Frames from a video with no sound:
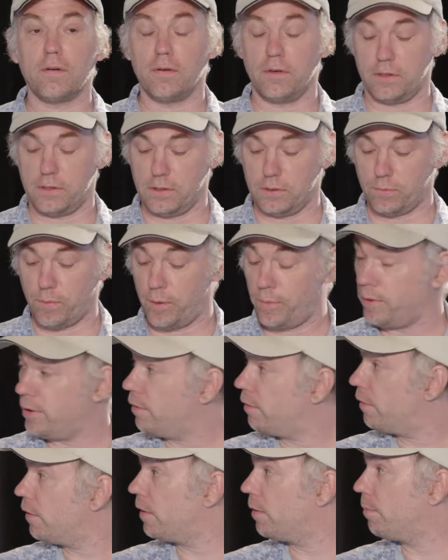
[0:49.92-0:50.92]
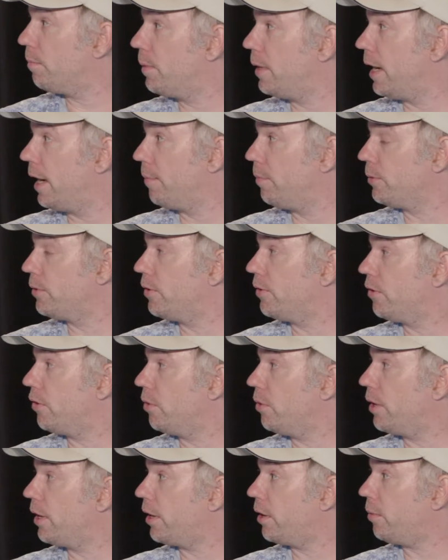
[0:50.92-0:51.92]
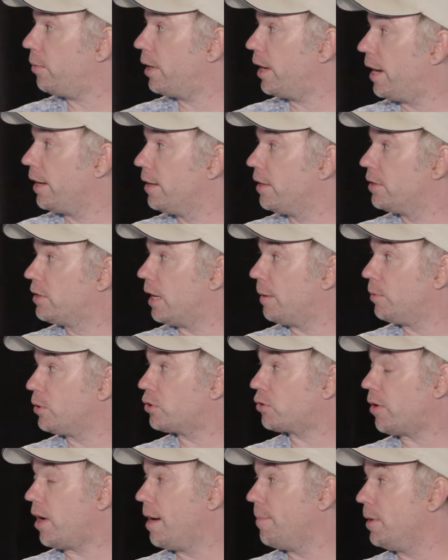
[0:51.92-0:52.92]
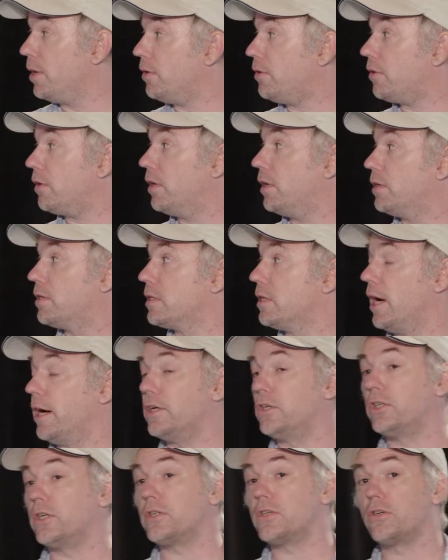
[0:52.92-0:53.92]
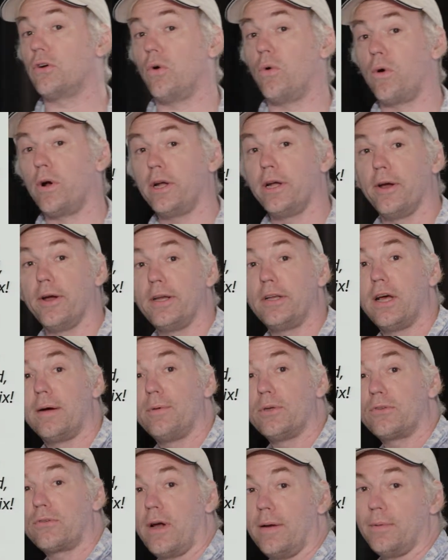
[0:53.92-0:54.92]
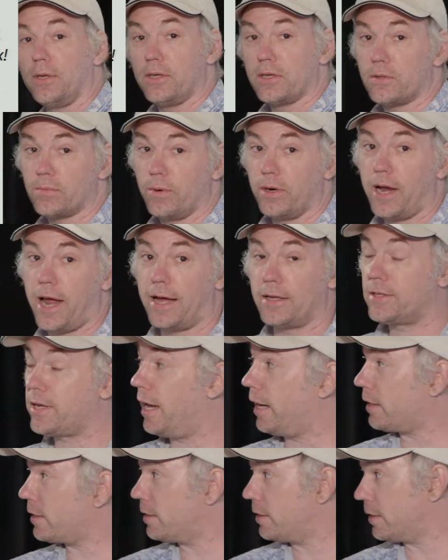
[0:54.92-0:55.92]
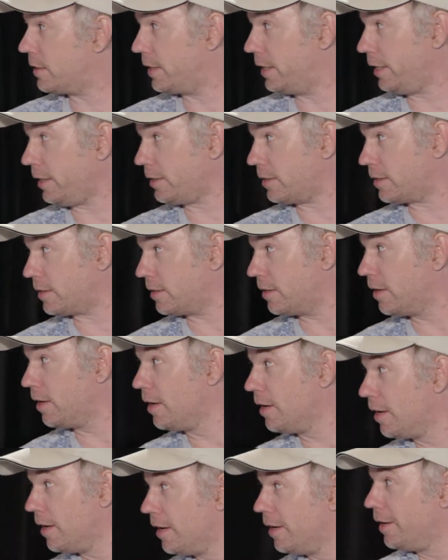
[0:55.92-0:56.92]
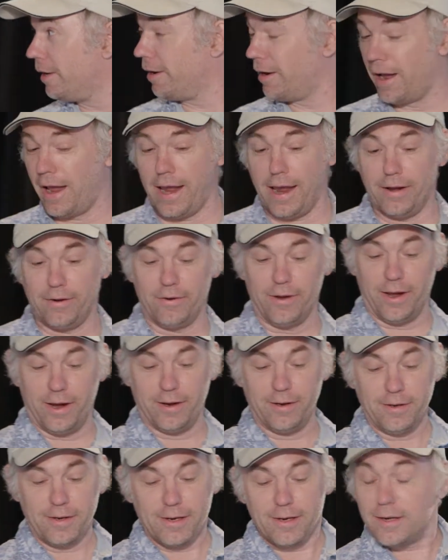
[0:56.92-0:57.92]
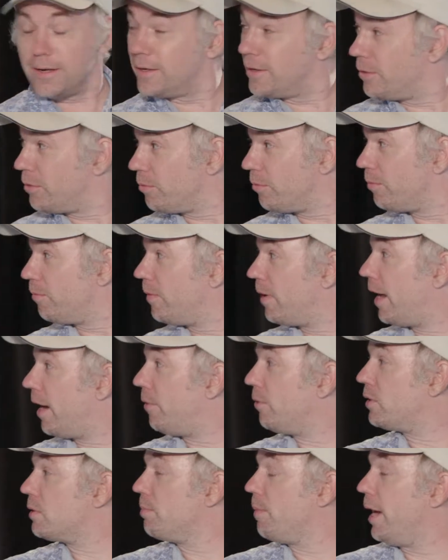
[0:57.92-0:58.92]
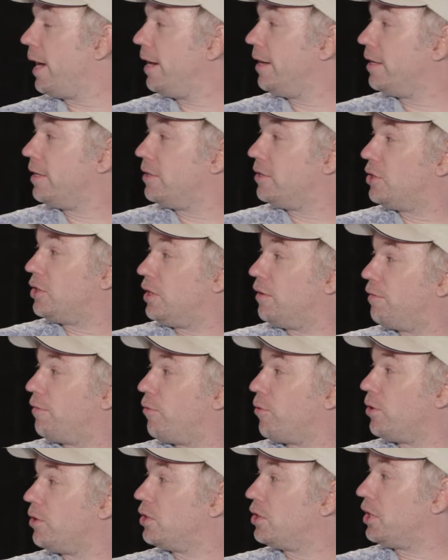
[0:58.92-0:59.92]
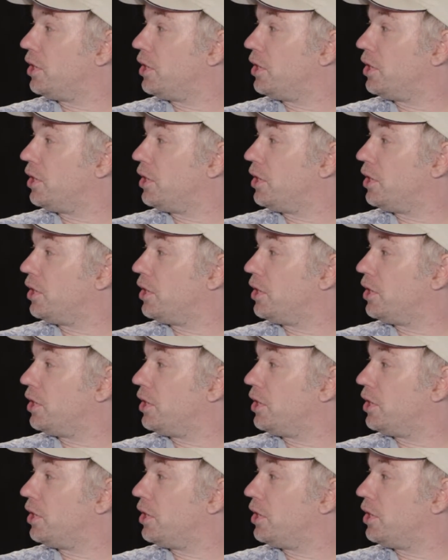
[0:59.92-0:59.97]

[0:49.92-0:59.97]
this is what we've been able to do here. We had the double trimond. It's not just your ordinary double trimond. This one has hexastix. And uh, that was made in G4,